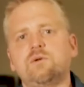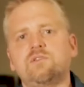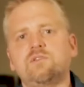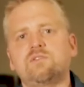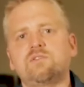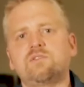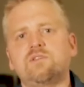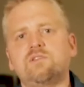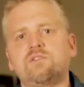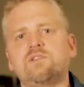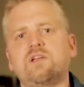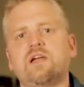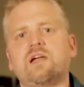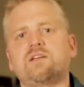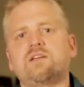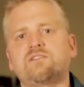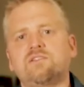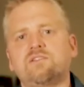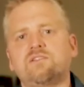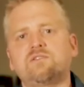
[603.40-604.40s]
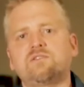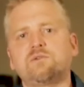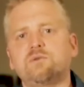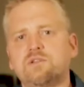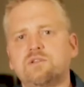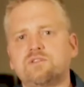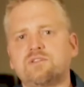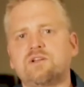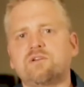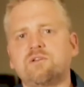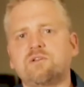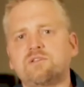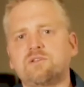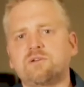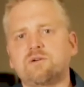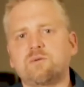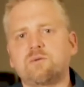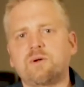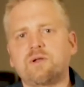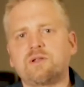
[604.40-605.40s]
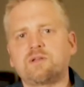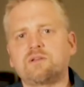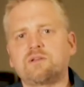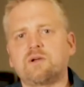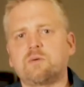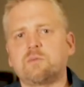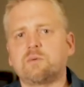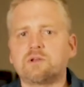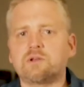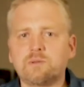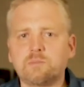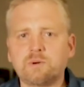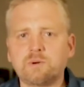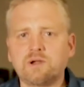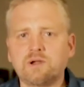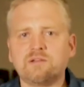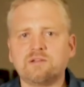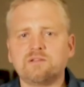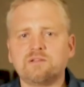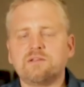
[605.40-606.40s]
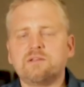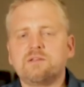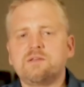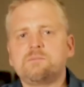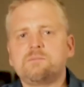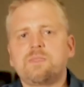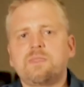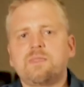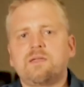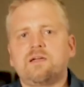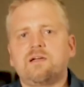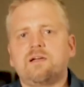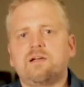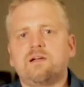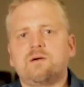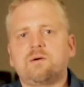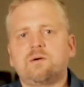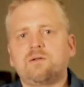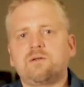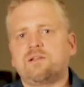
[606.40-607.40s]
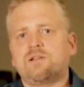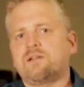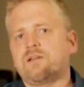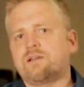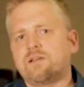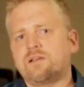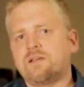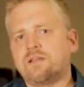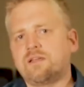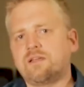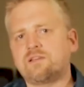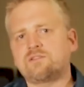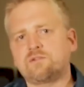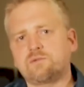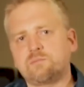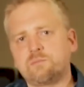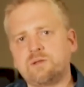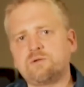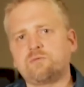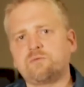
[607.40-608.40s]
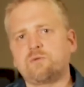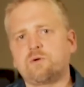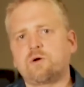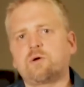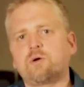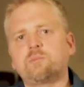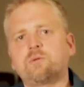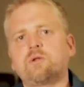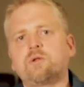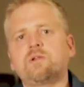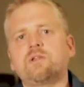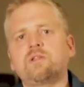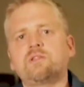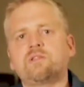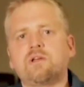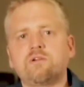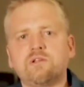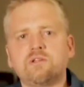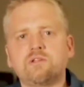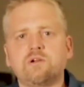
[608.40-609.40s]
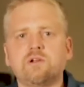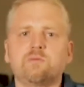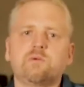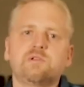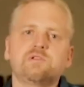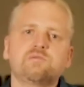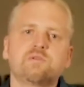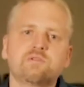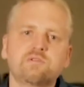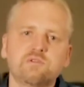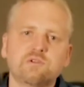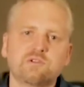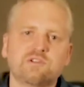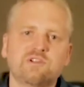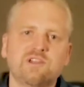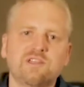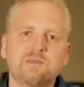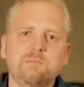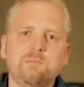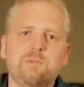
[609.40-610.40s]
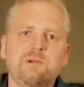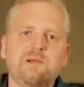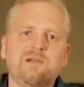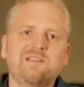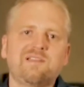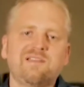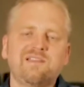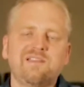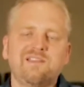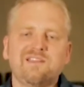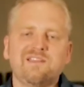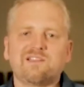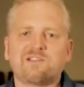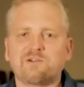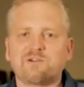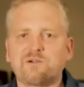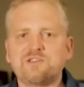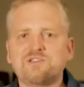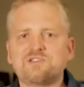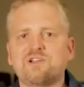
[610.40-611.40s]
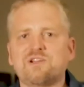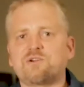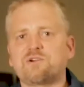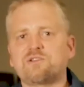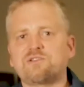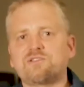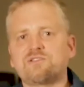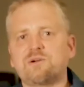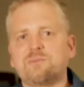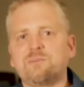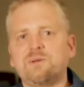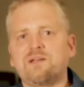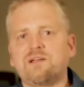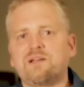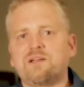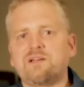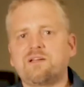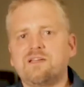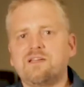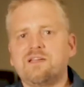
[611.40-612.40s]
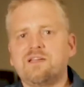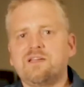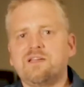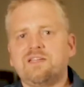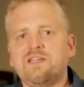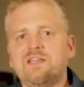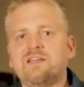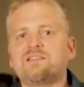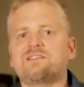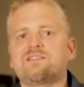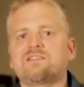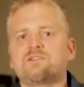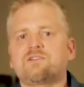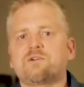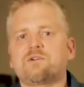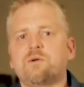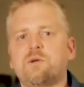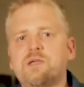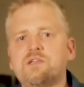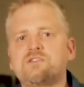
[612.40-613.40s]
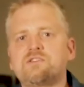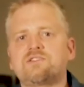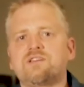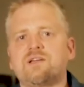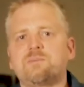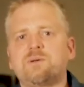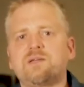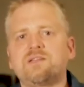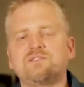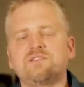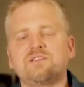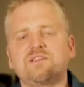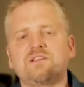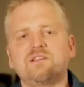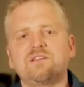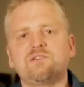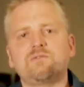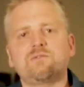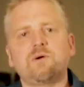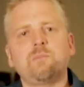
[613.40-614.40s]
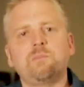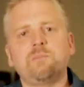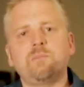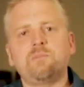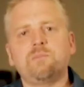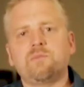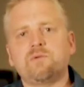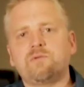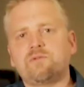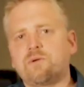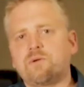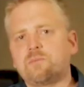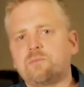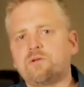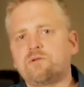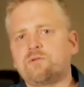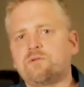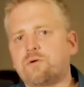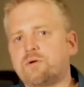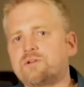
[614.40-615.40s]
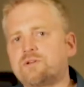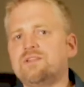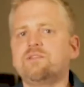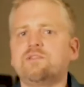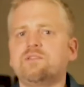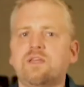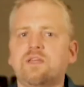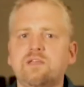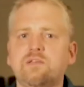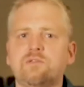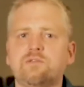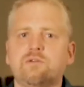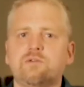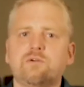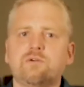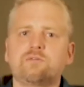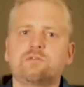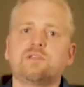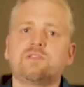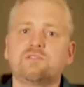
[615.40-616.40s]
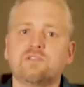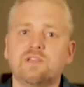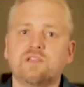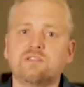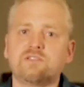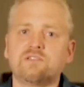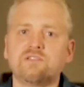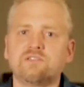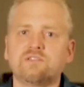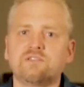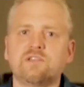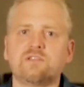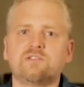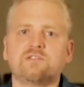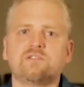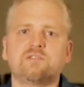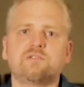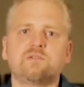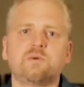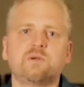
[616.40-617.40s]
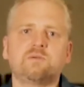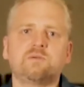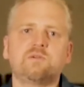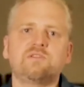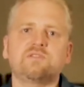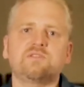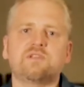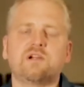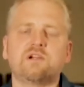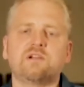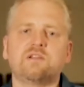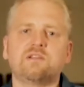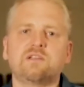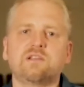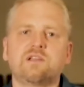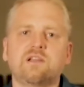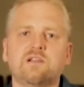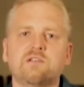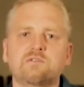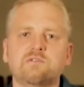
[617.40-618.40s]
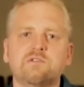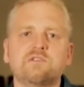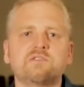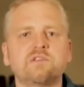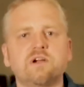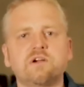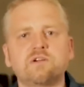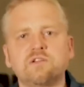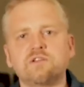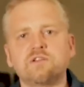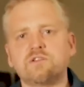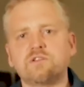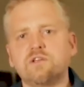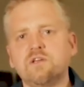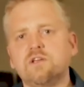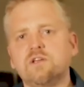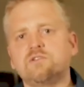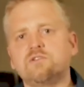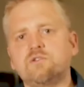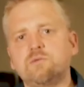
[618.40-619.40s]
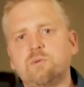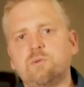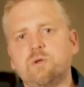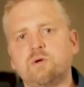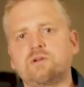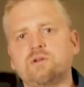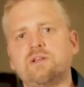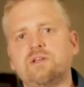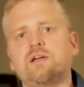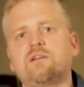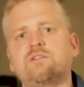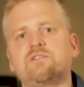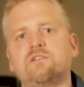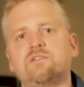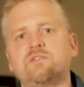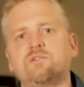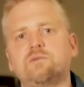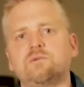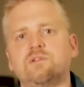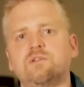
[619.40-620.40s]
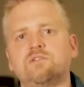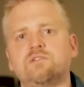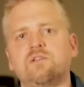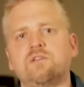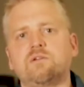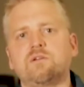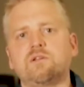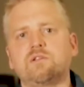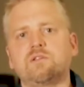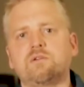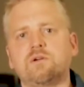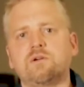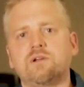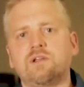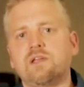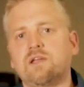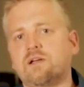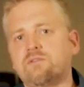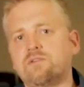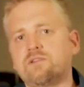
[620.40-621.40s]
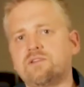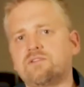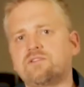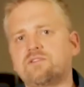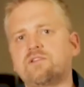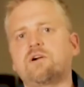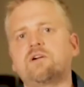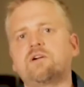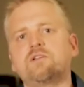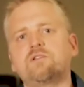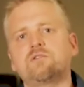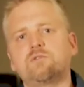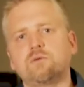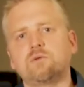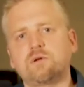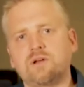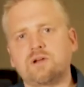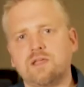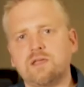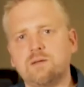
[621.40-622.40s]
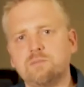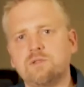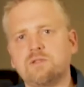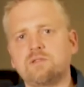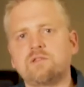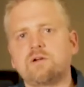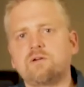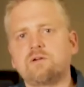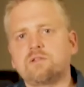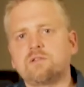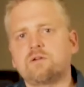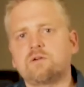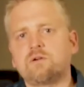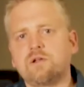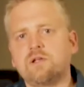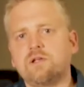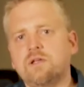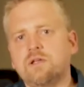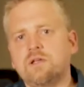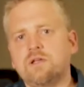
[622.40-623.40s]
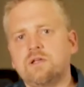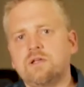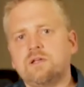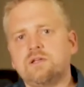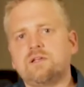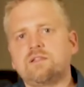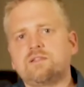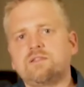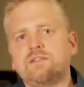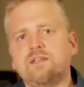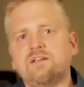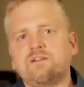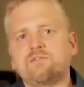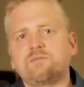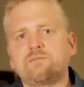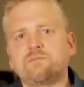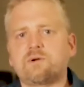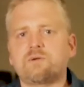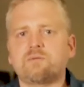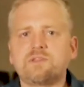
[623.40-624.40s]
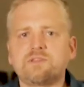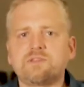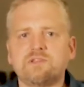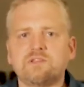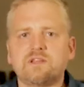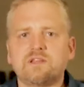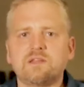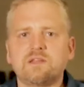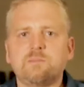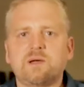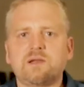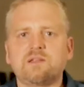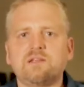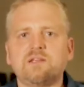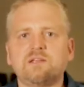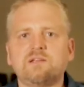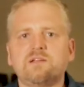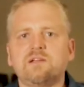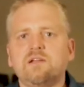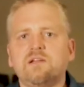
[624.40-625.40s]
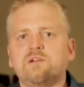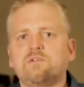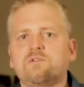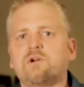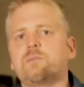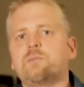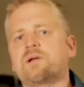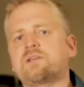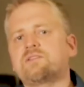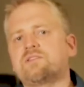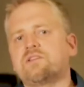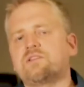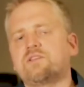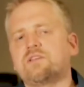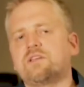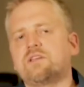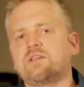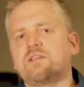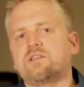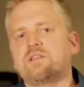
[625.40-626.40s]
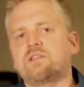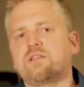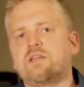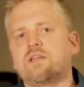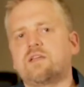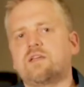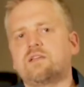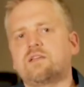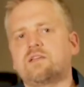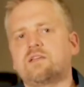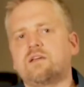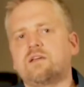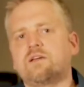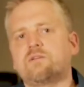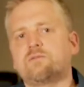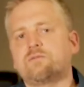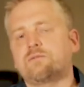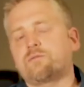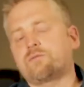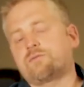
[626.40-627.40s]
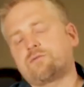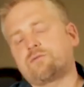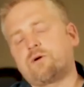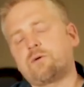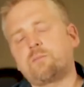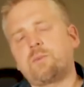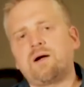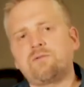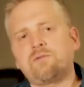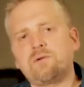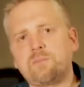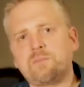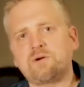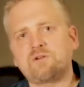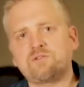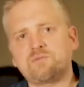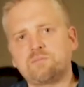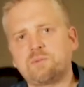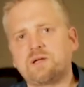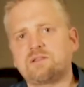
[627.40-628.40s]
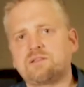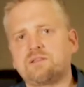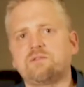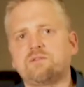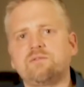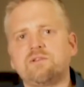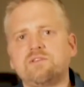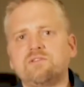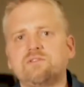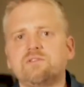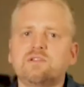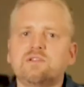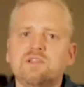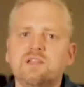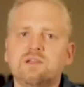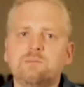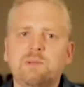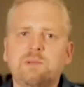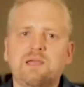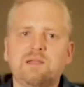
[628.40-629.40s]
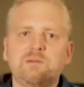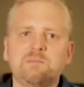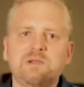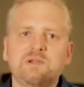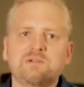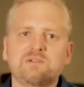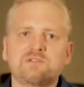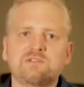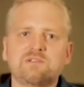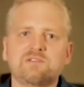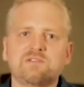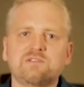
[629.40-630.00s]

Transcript: is the access to the territory right now. With Liberland, it has been formed on the territory which was not claimed by Croatia or Serbia. Yet Croatia, basically, from the 14th day of its existence, when we started the country, started to block the access to this territory. They haven't started to claim the territory, yet they have prevented anybody from accessing it. And from our perspective, it's not that bad, because